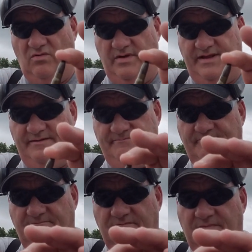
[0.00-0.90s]
with it.
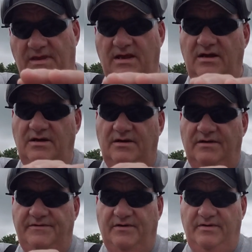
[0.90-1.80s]

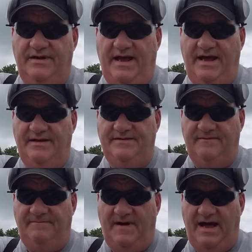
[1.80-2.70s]
So it has,
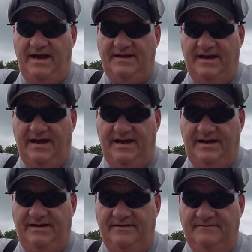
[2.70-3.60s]
in fact,
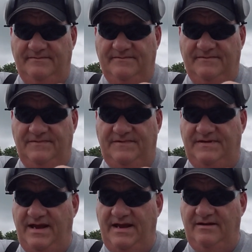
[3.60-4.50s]
a
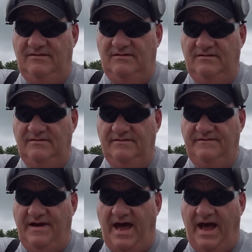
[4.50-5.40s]
steel
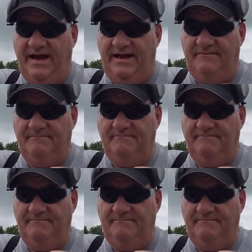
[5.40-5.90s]
jacket